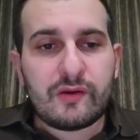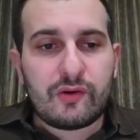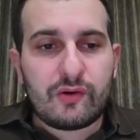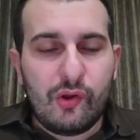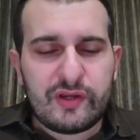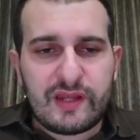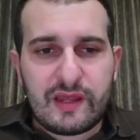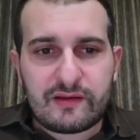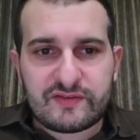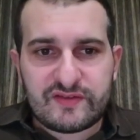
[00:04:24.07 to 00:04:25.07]
On the
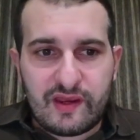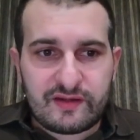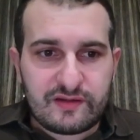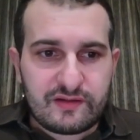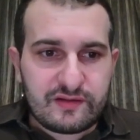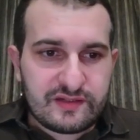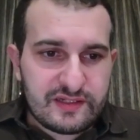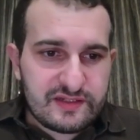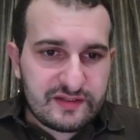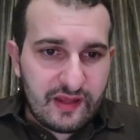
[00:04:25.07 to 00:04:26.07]
other side,
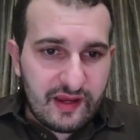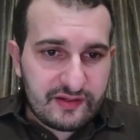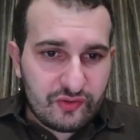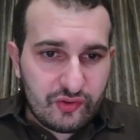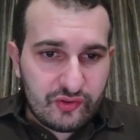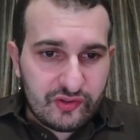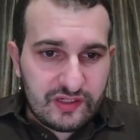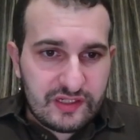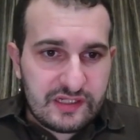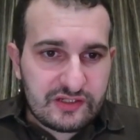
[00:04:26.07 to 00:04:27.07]
this knight on
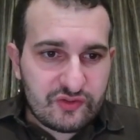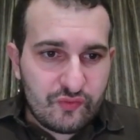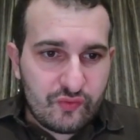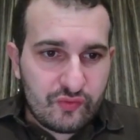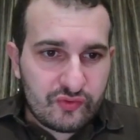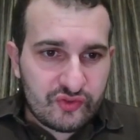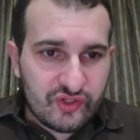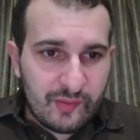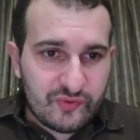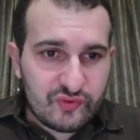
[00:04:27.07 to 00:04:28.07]
e2
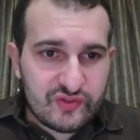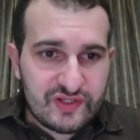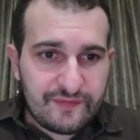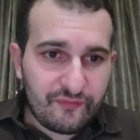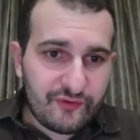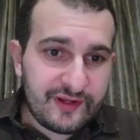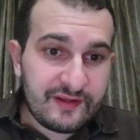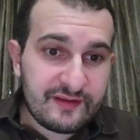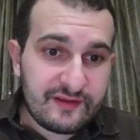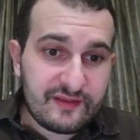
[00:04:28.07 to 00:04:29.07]
jumped to c3,
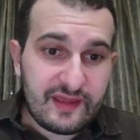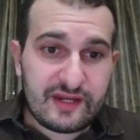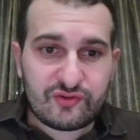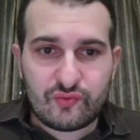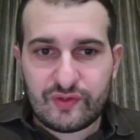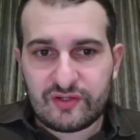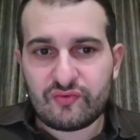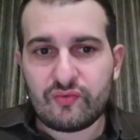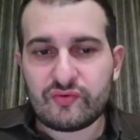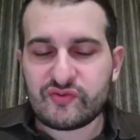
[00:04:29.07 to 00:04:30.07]
then to
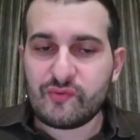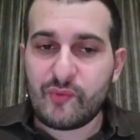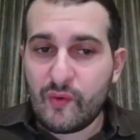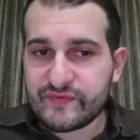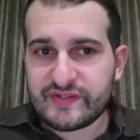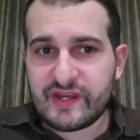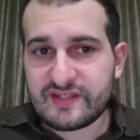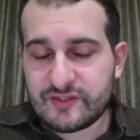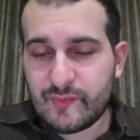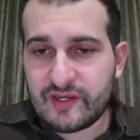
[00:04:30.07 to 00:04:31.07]
e2, so both sides
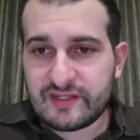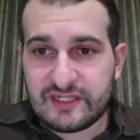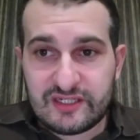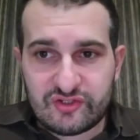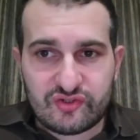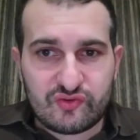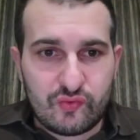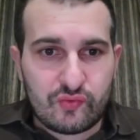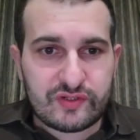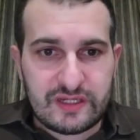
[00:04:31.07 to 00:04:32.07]
spent each
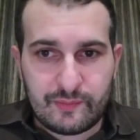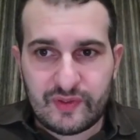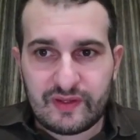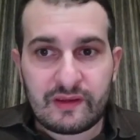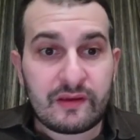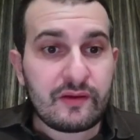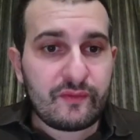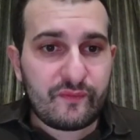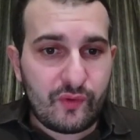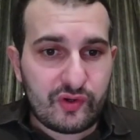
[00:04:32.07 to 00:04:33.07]
2 tempi
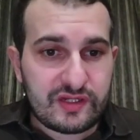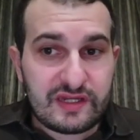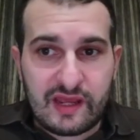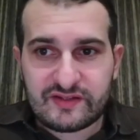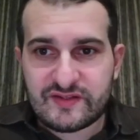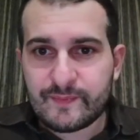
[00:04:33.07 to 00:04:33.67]
for the knights.